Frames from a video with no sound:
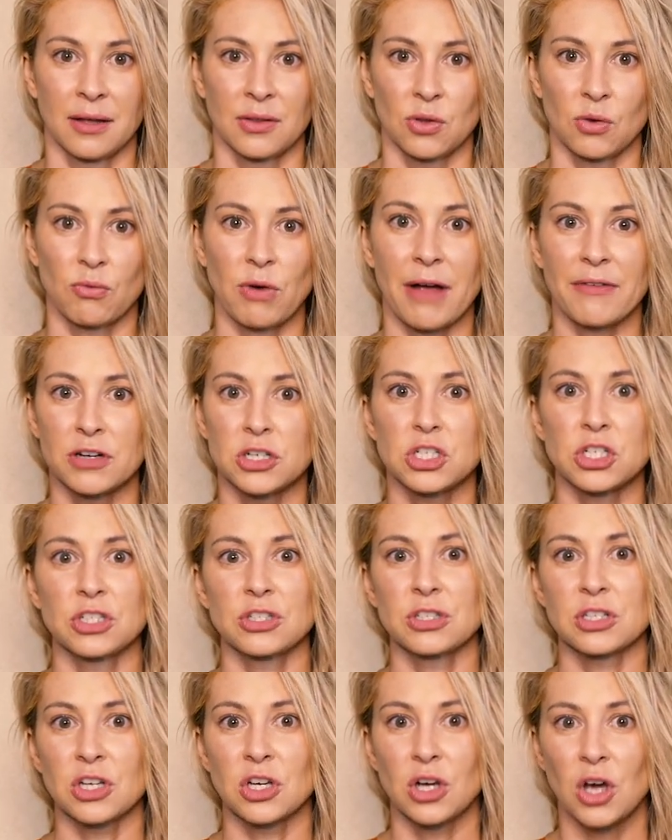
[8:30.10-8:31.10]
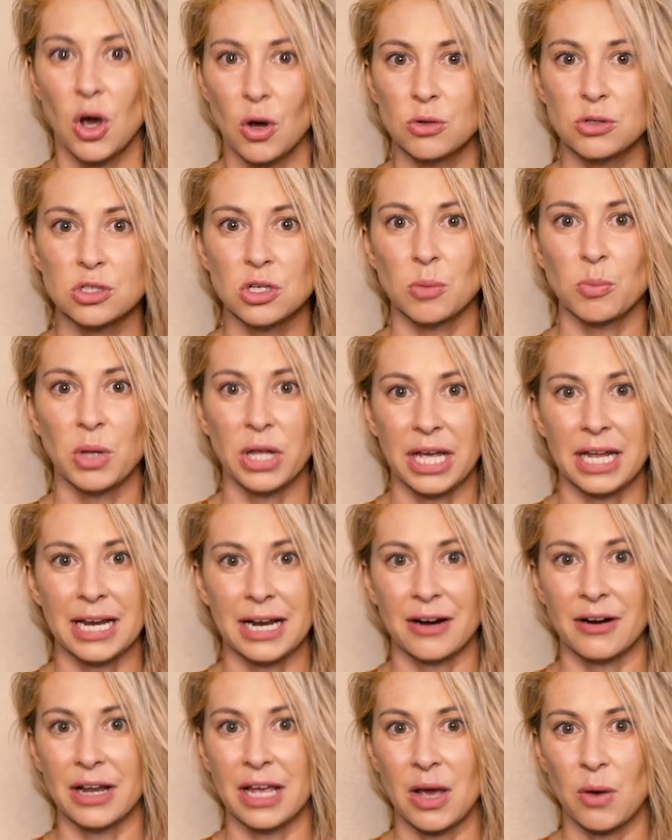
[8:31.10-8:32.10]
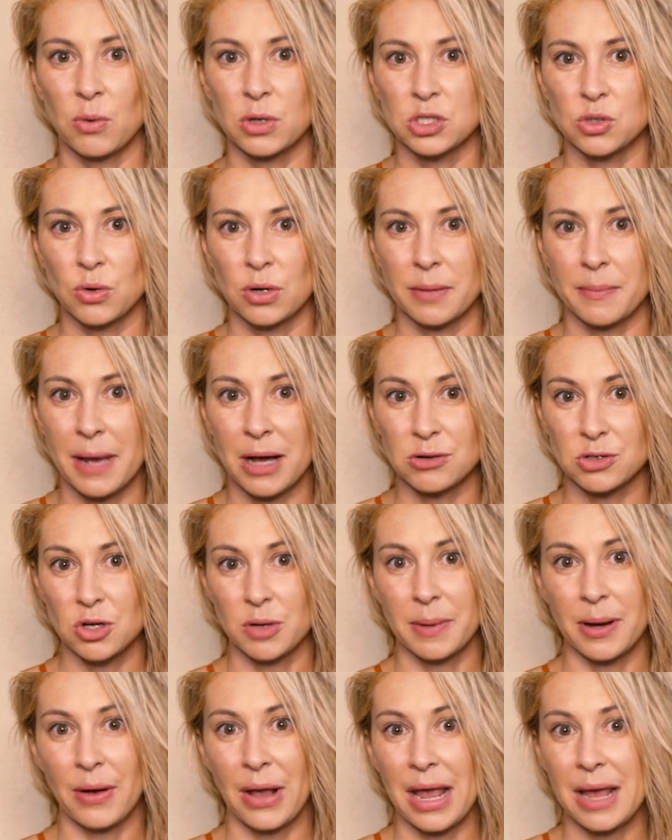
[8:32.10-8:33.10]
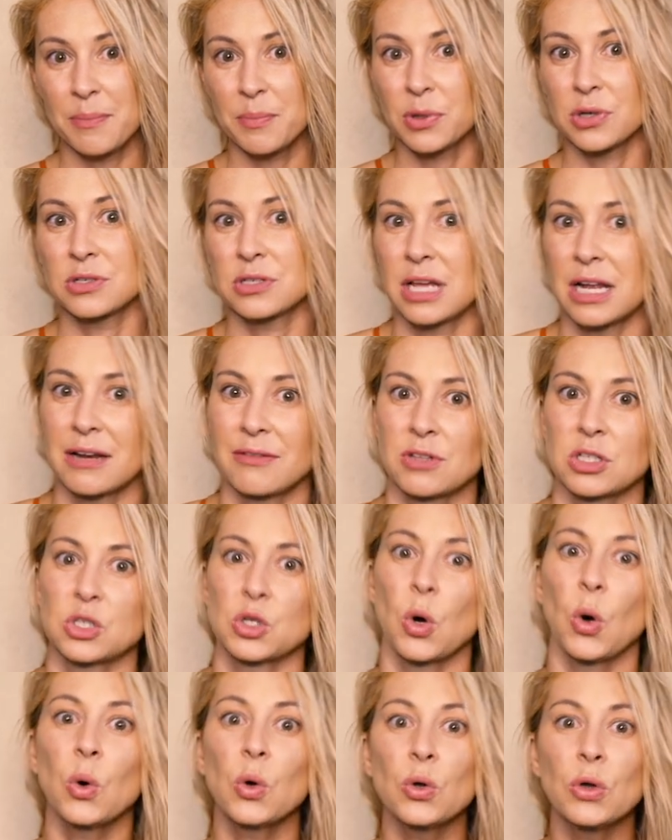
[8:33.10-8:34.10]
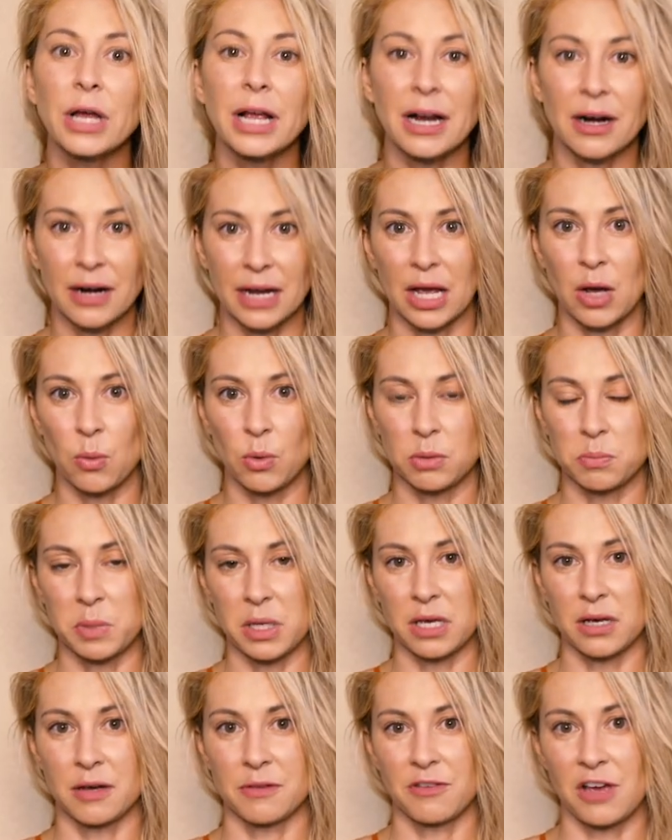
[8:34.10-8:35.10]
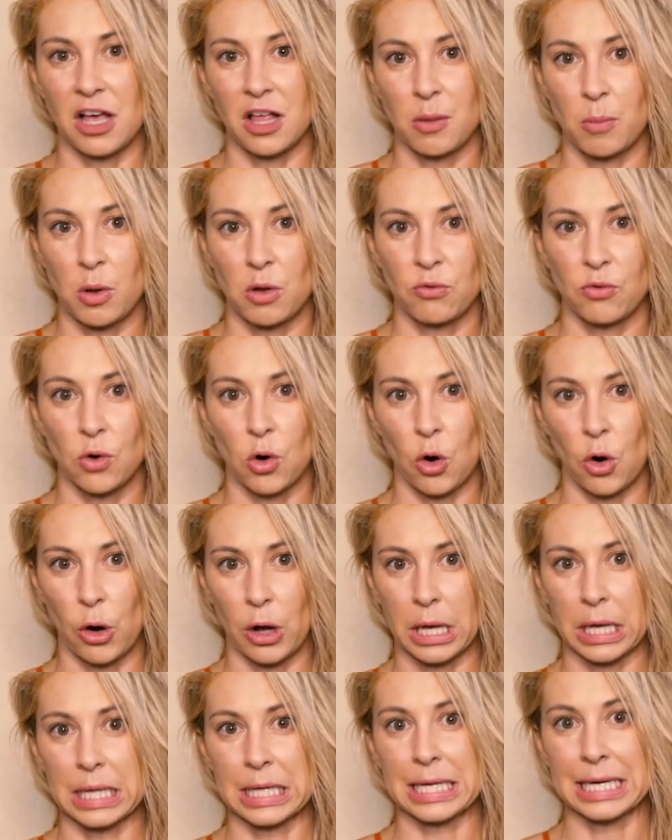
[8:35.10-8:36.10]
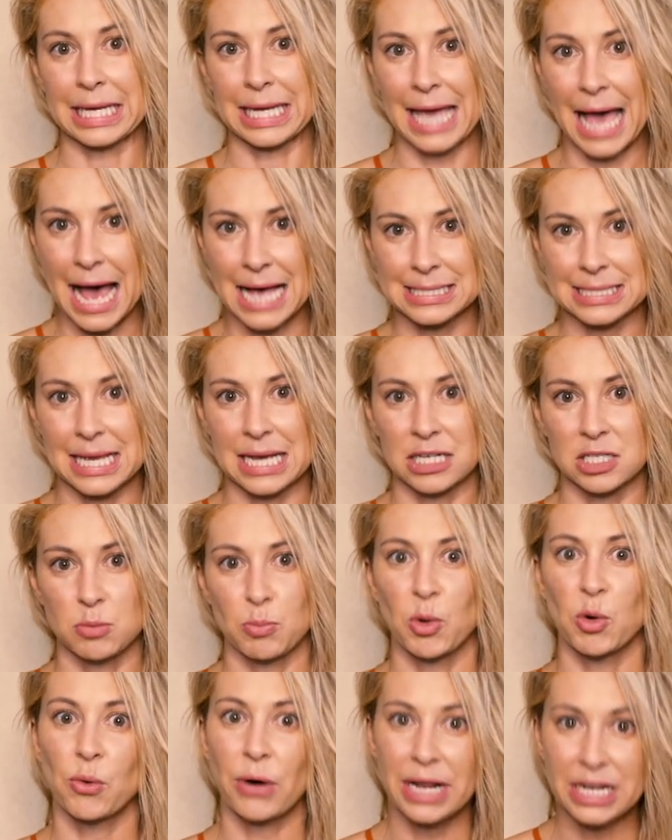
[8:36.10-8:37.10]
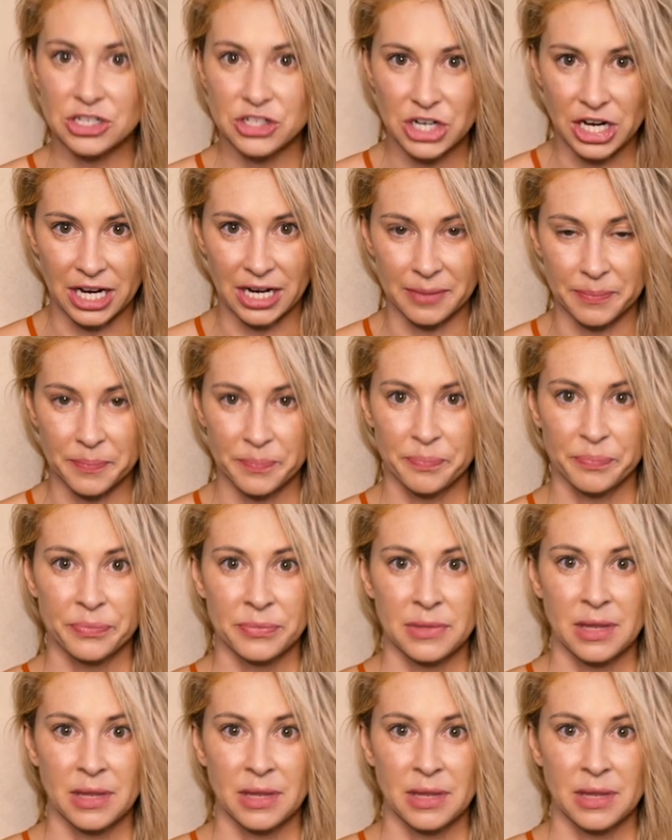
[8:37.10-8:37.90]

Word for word: The refuge's coastal plain area, which would amount to about 8% of the total area, would be available for oil and gas exploration.